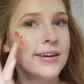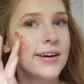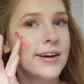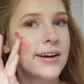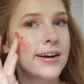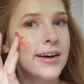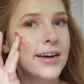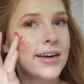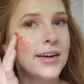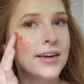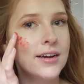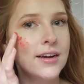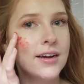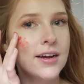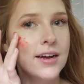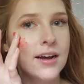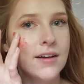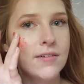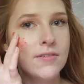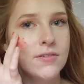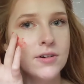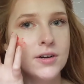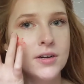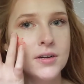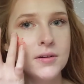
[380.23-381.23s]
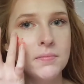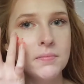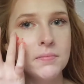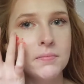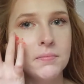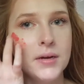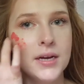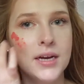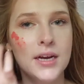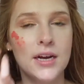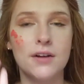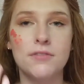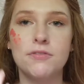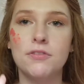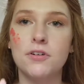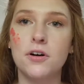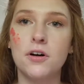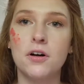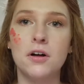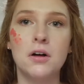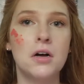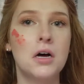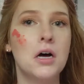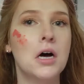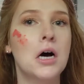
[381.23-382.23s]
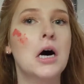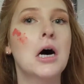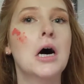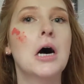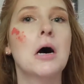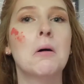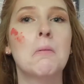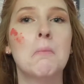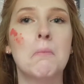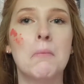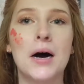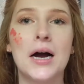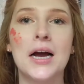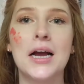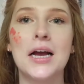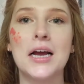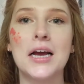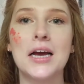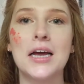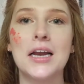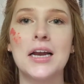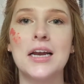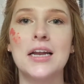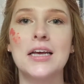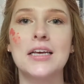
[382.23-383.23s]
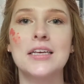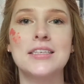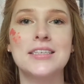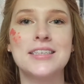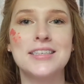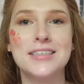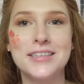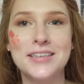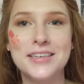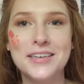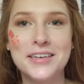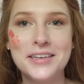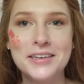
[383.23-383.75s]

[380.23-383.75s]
All right, everyone be careful. Oh my goodness.